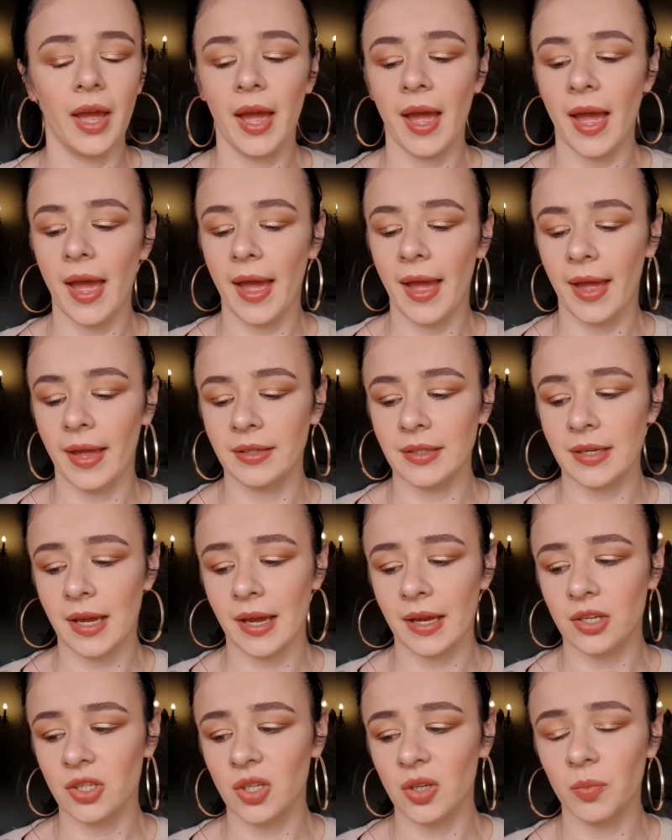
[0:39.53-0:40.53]
and I
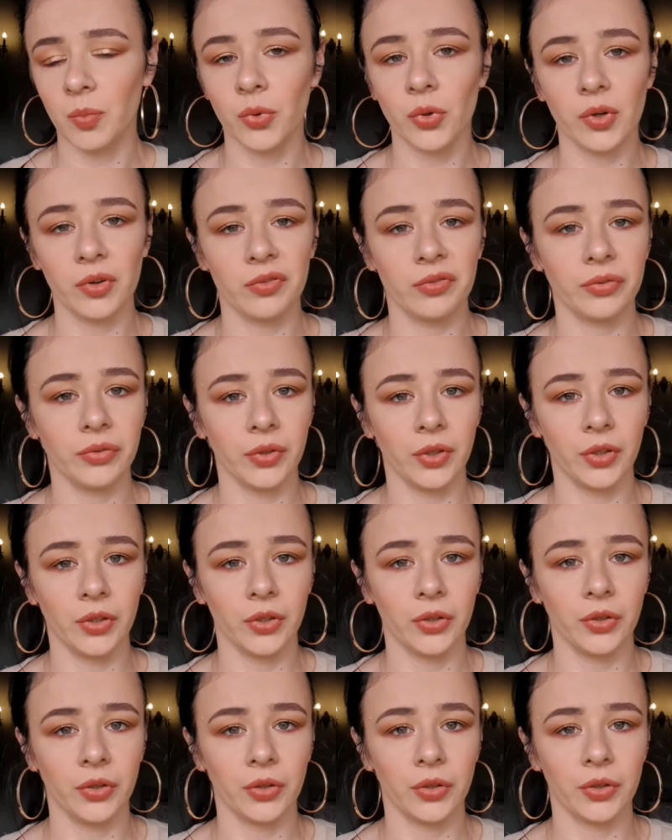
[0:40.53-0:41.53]
actually bought a
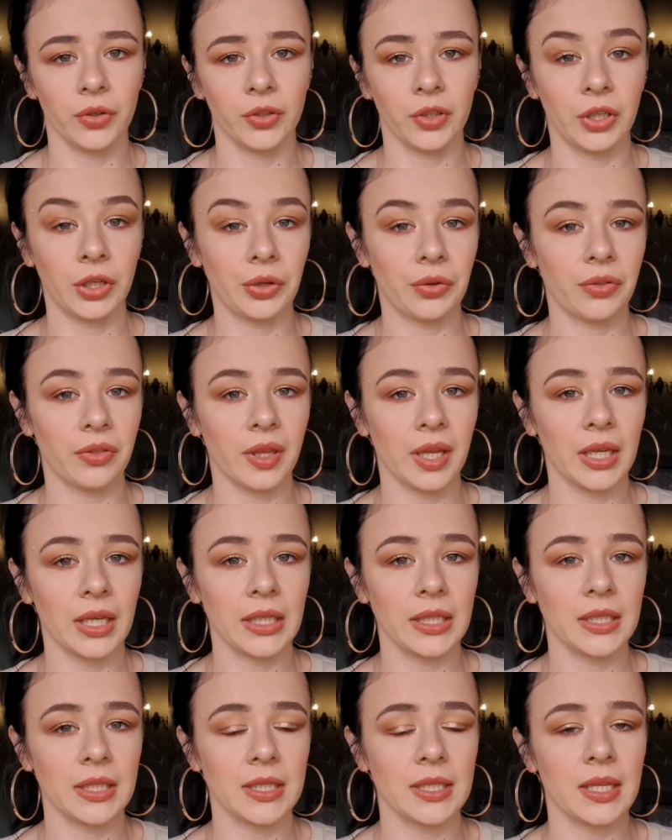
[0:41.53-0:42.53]
few new
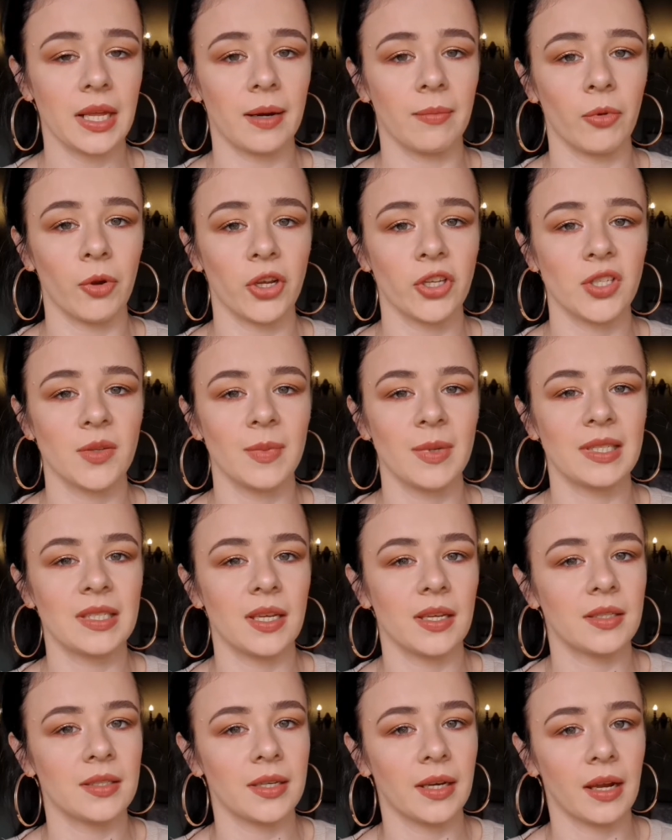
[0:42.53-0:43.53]
things that I'm going to be
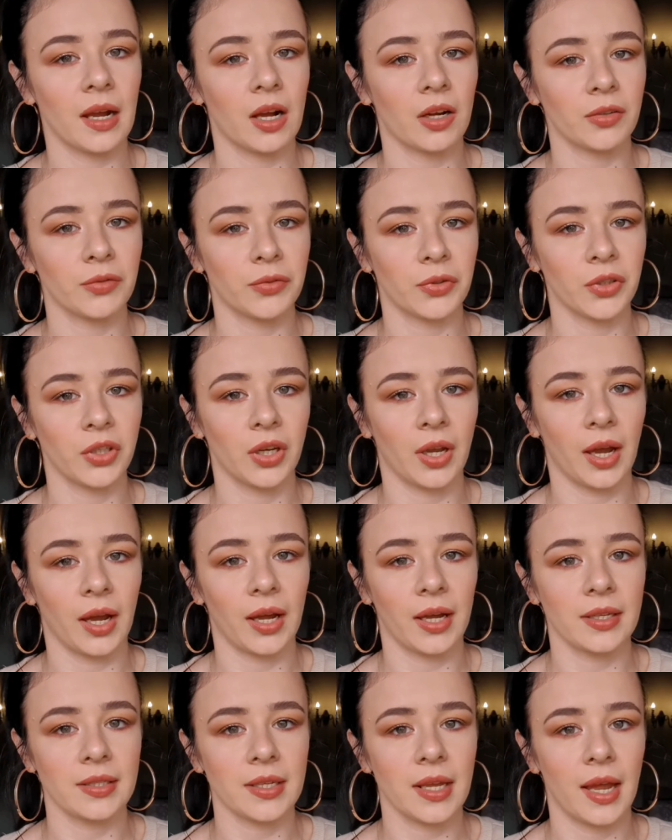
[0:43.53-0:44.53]
testing out for you
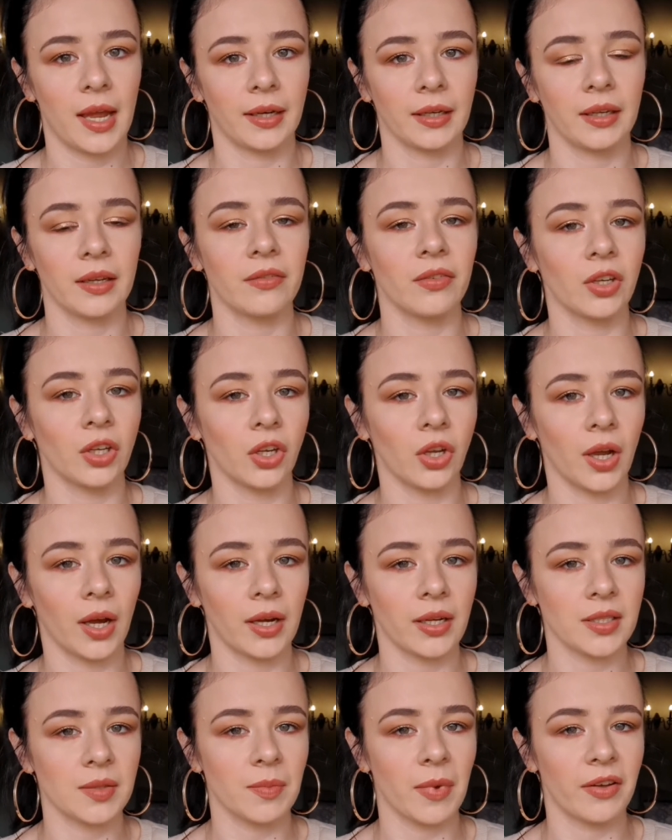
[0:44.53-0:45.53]
guys and giving you
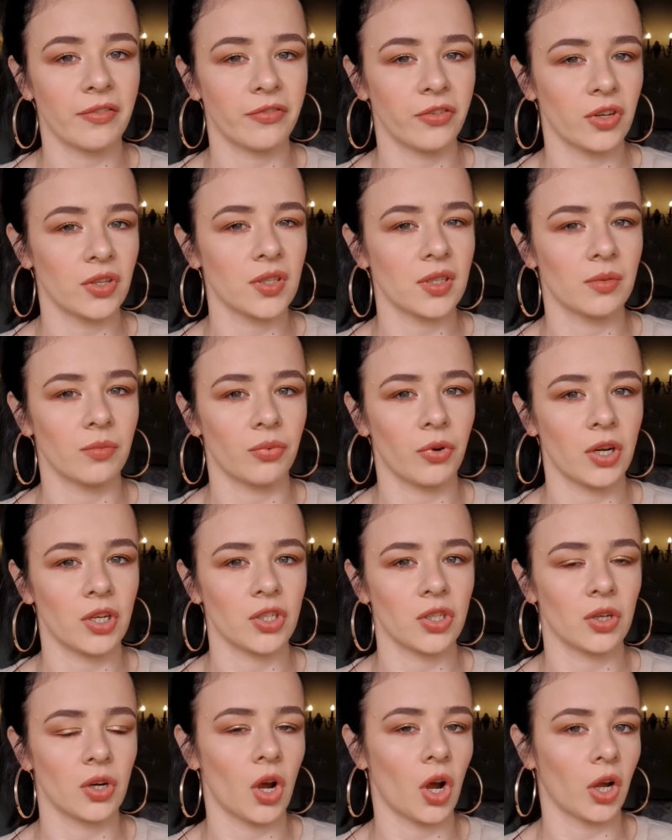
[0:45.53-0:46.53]
guys my first
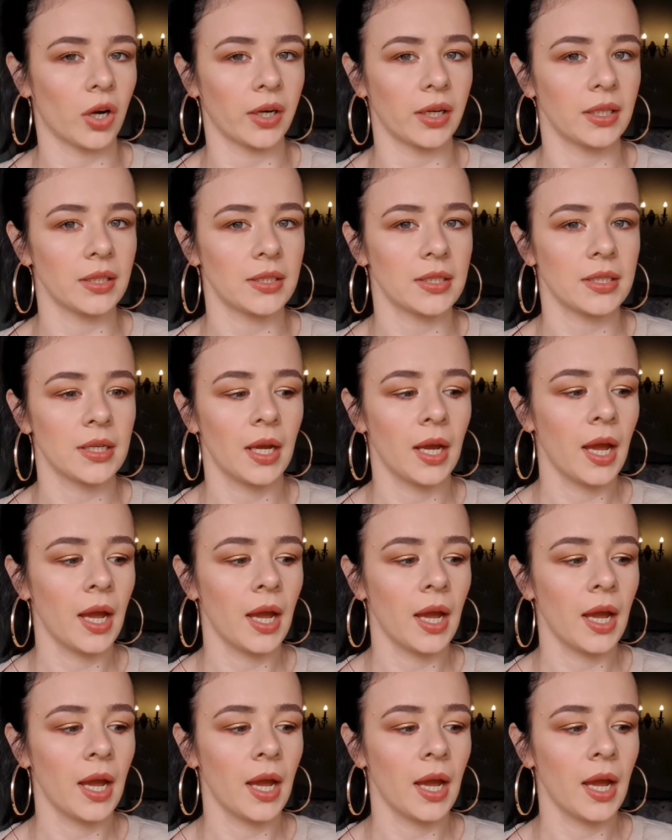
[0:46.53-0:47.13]
impression on it.